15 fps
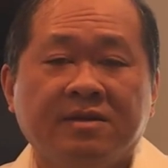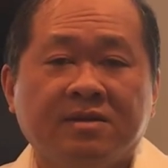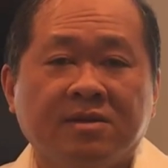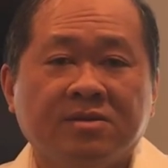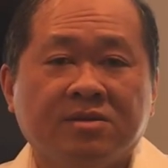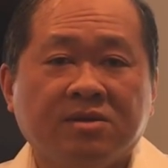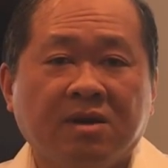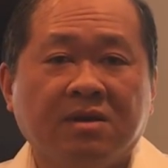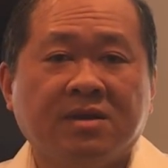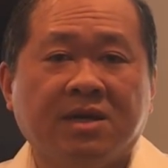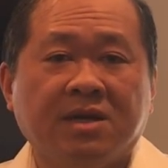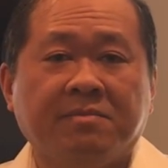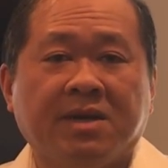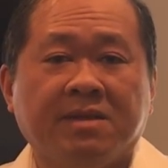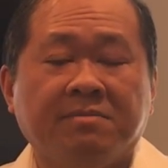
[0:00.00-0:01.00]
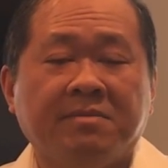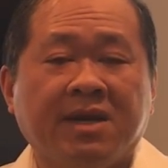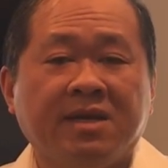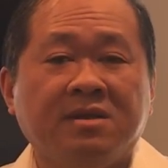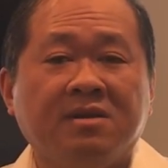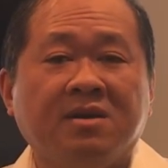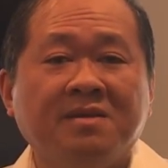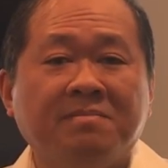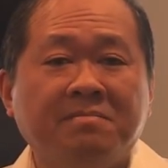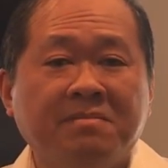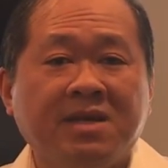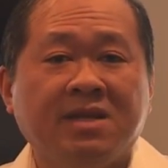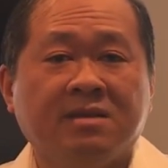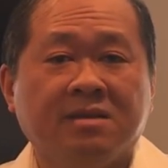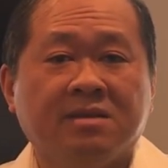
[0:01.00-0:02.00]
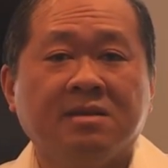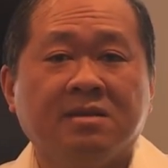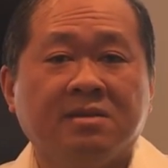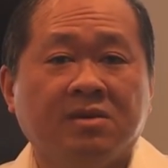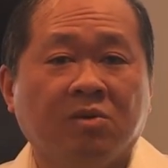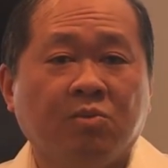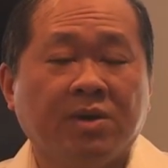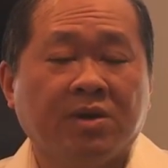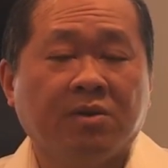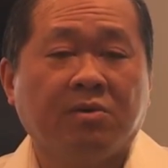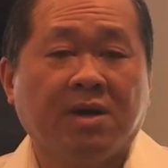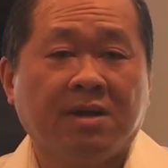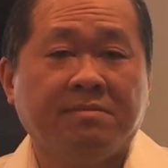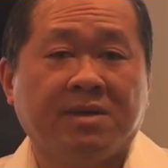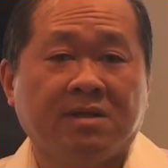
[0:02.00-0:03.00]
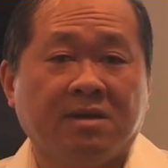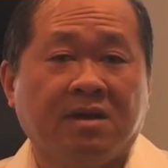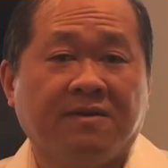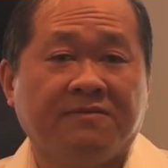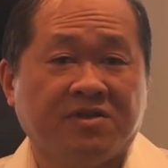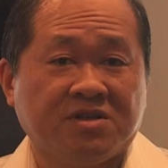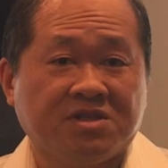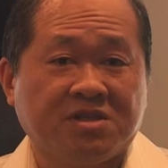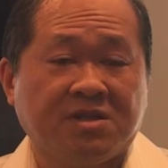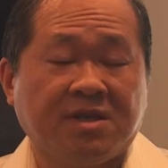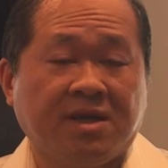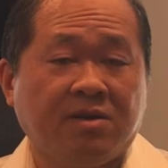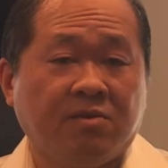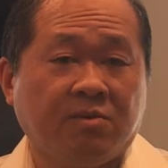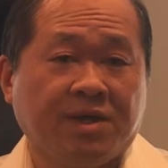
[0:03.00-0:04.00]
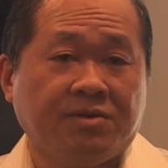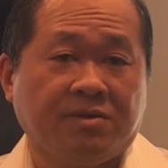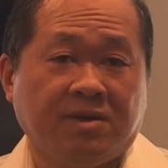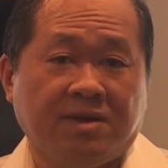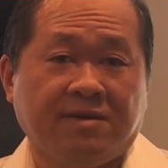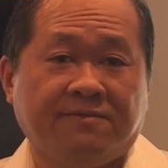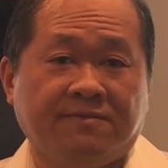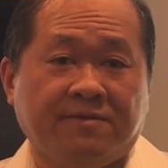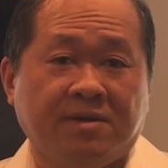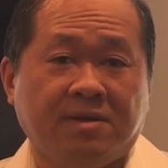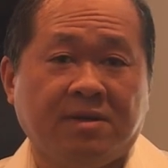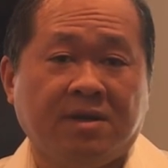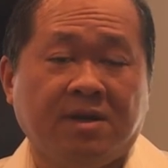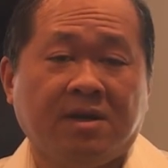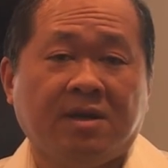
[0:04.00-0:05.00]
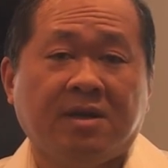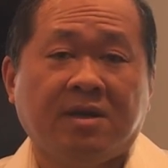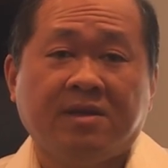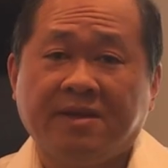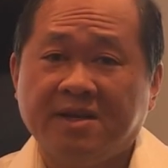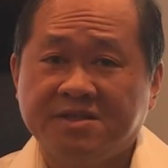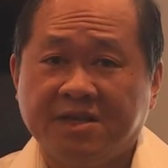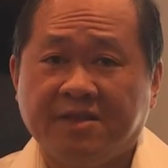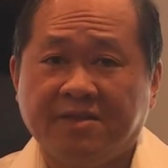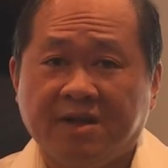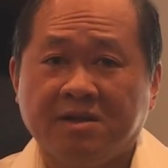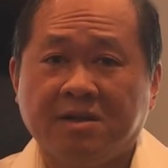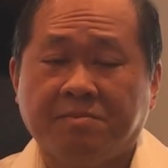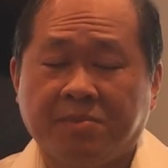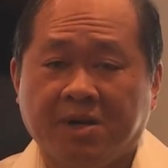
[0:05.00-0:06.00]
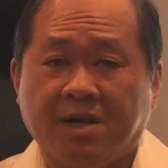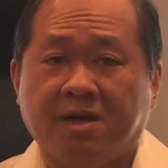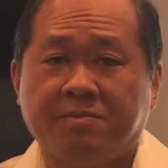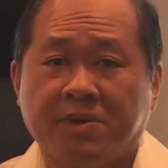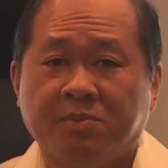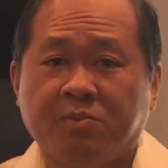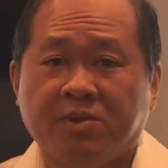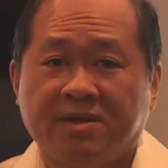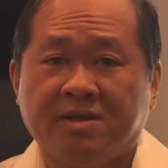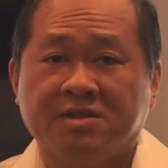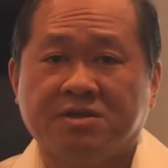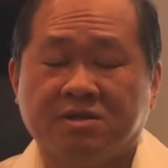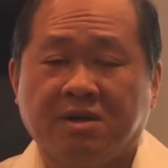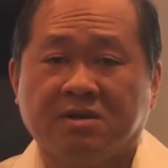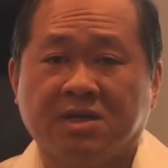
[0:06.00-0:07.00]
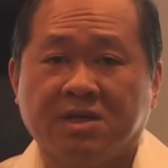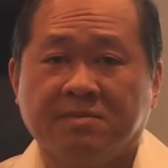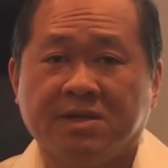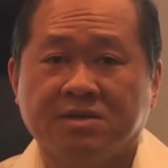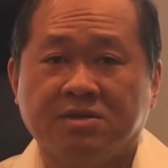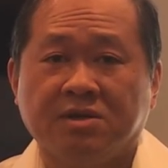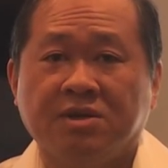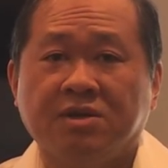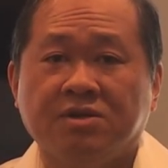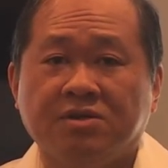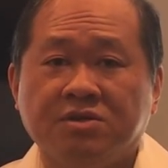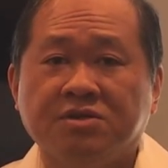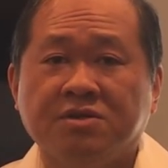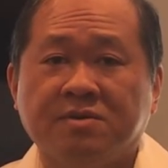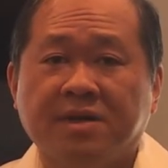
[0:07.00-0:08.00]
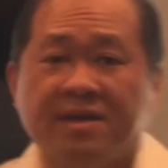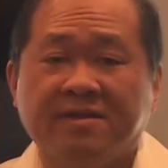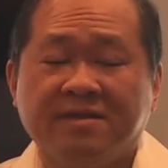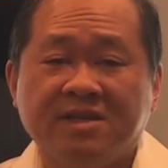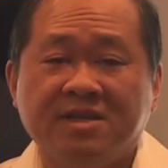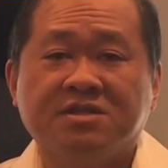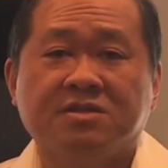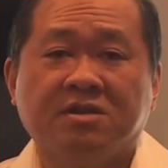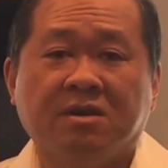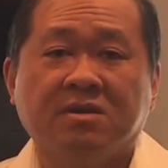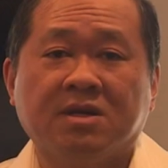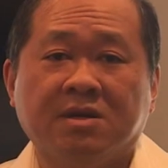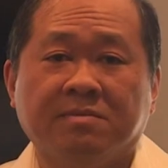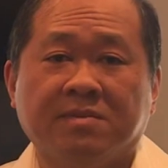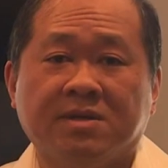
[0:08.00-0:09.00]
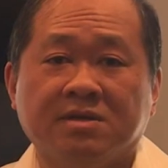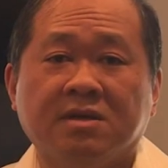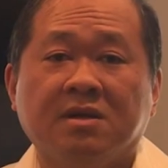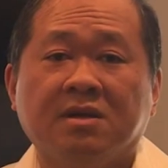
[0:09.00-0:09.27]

the document may not meet the requirement of the state where you live. There's another problem with this document. Usually these documents